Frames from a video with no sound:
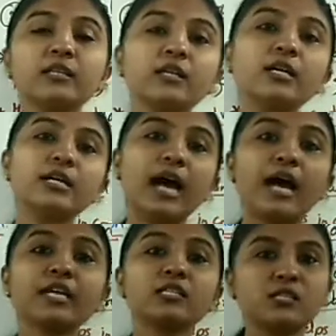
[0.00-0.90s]
in the
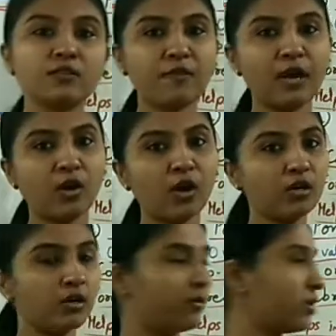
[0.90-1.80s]

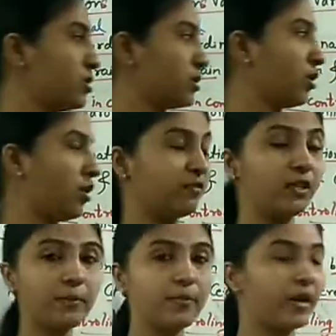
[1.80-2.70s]
diencephalon region of
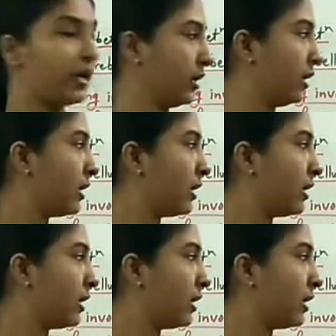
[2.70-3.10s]
the brain,